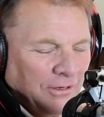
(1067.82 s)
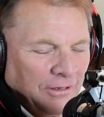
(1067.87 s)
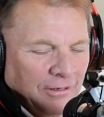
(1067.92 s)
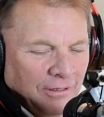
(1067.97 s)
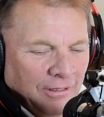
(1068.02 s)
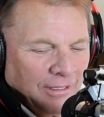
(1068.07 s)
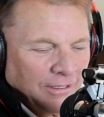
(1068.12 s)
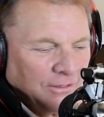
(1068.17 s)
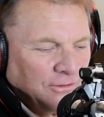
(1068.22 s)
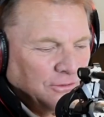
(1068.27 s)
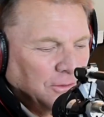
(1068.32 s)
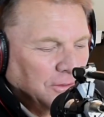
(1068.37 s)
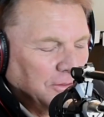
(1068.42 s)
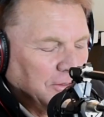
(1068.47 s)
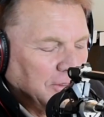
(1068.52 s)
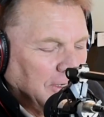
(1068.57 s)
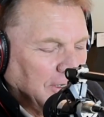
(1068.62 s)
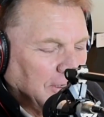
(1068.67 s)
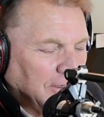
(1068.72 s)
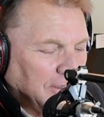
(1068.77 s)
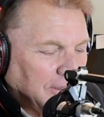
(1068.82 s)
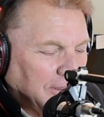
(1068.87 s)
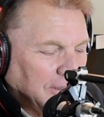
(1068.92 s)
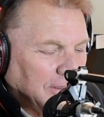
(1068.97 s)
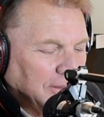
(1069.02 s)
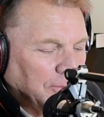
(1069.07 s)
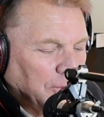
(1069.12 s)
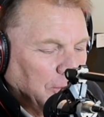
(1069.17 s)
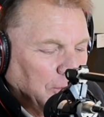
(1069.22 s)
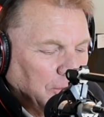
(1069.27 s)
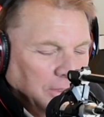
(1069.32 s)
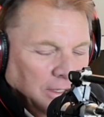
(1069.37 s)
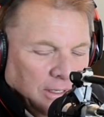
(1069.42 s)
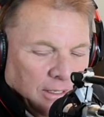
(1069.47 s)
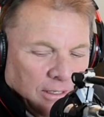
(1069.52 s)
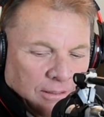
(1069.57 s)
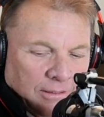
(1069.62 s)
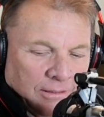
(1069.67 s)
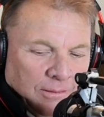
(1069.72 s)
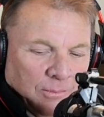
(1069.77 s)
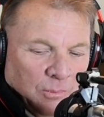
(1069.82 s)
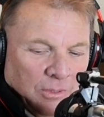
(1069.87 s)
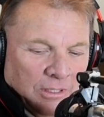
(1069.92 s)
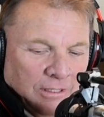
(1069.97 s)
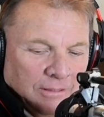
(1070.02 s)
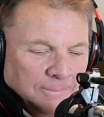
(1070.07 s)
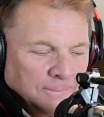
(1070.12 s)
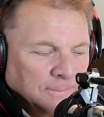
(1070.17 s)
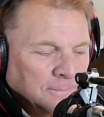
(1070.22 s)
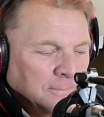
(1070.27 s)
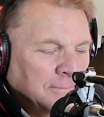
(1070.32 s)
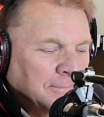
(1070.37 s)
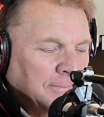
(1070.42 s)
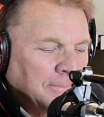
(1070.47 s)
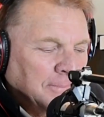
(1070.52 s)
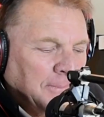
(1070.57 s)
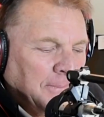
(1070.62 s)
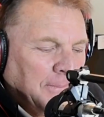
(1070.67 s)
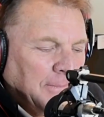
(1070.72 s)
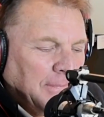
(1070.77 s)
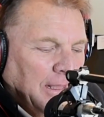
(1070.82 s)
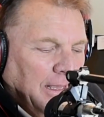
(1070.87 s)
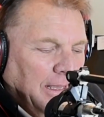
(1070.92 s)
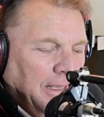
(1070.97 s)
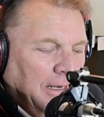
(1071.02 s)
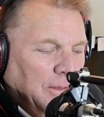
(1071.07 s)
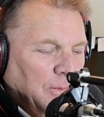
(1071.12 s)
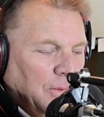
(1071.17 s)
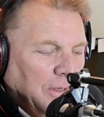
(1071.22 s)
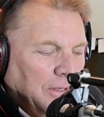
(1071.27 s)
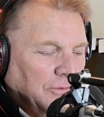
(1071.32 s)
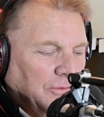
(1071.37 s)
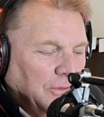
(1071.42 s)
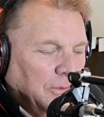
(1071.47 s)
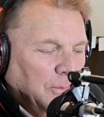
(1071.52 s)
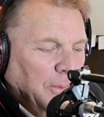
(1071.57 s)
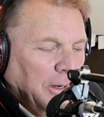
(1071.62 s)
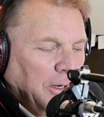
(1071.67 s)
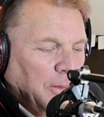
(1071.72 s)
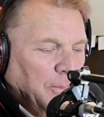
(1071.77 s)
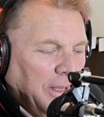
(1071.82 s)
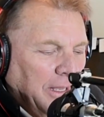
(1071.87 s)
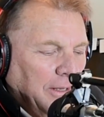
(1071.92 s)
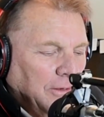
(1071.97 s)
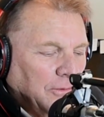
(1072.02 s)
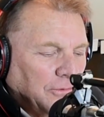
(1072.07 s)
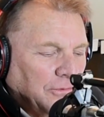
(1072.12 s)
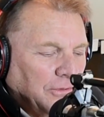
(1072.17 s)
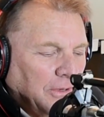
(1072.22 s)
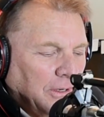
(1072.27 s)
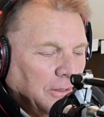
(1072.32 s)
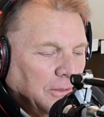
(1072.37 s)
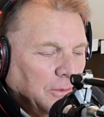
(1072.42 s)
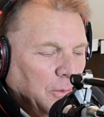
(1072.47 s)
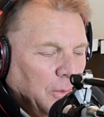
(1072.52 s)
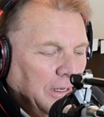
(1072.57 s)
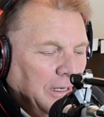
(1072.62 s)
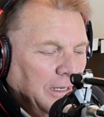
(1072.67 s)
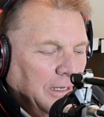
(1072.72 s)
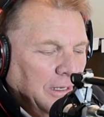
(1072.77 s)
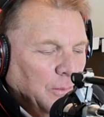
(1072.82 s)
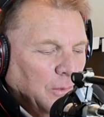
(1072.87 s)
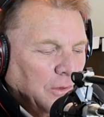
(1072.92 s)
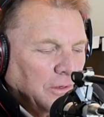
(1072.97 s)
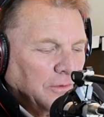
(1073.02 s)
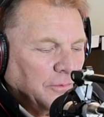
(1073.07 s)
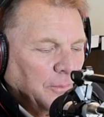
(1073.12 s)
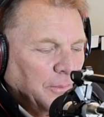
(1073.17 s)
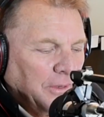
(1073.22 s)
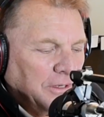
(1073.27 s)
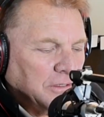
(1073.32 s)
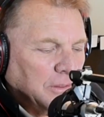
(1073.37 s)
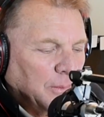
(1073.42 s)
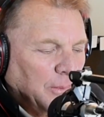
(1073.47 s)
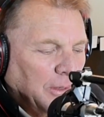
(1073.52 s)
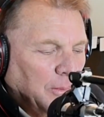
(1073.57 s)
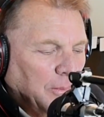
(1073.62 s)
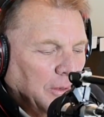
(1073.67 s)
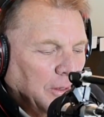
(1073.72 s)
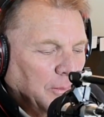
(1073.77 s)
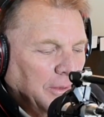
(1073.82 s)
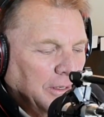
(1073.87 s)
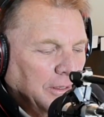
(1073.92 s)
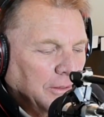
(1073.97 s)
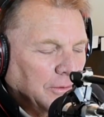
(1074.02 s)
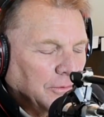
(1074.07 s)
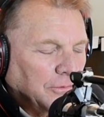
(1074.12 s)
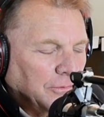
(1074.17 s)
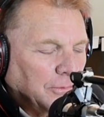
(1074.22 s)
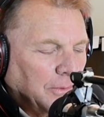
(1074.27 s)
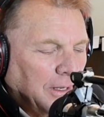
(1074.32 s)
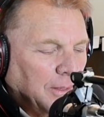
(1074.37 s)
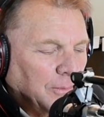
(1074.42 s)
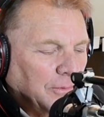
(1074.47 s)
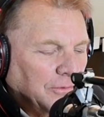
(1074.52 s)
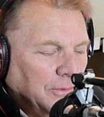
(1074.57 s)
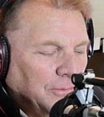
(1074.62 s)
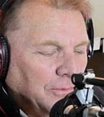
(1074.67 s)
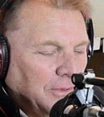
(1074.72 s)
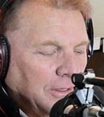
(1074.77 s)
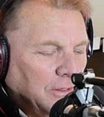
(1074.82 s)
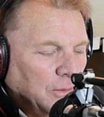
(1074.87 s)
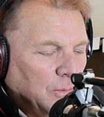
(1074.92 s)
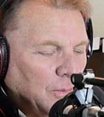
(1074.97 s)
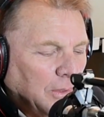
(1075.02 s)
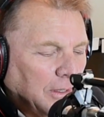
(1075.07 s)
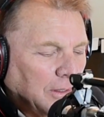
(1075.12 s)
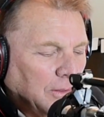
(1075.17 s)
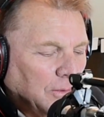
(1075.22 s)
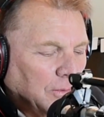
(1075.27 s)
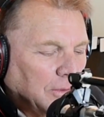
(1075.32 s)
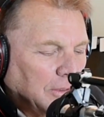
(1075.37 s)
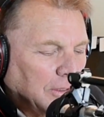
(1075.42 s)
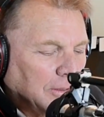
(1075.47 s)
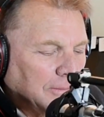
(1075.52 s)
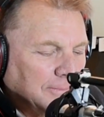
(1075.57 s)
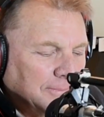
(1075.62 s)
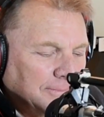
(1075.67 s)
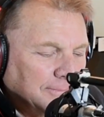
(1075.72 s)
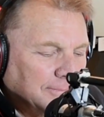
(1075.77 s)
sounded like George Carlin wrote that, but anyway, so Barbados. Do we need any more information about Barbados, Rob? It seems like you want to go there.